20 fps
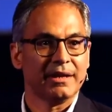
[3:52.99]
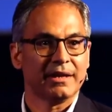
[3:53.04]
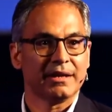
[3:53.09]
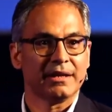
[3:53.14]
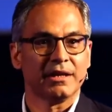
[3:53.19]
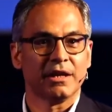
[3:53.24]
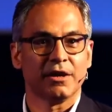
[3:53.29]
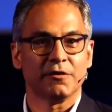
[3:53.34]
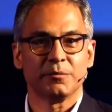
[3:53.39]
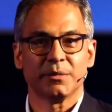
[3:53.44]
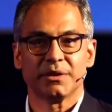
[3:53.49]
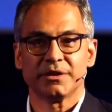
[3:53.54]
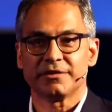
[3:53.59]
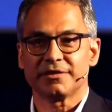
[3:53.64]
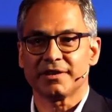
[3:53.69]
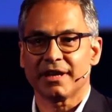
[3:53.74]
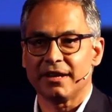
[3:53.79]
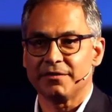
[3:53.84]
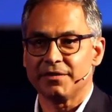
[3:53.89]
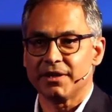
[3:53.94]
governments
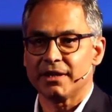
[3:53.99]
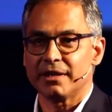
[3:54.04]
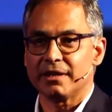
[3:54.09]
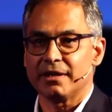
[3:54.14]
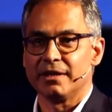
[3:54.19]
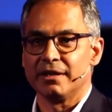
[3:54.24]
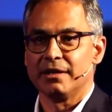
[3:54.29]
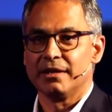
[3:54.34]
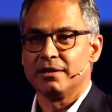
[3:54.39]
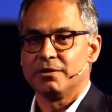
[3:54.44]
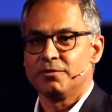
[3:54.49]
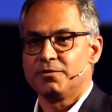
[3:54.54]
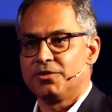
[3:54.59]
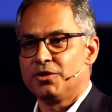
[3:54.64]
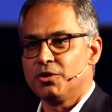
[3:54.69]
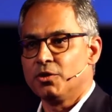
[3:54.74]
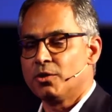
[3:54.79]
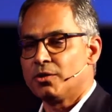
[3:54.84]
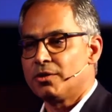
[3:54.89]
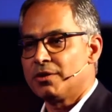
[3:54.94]
having
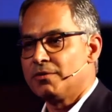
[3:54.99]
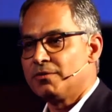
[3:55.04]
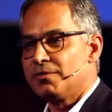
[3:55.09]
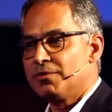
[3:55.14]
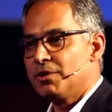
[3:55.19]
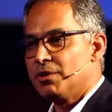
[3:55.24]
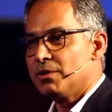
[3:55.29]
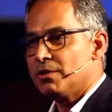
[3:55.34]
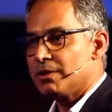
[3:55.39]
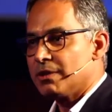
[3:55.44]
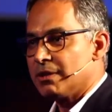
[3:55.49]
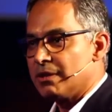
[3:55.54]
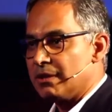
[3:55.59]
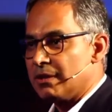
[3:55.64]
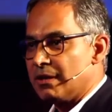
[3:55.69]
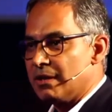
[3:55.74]
fewer and fewer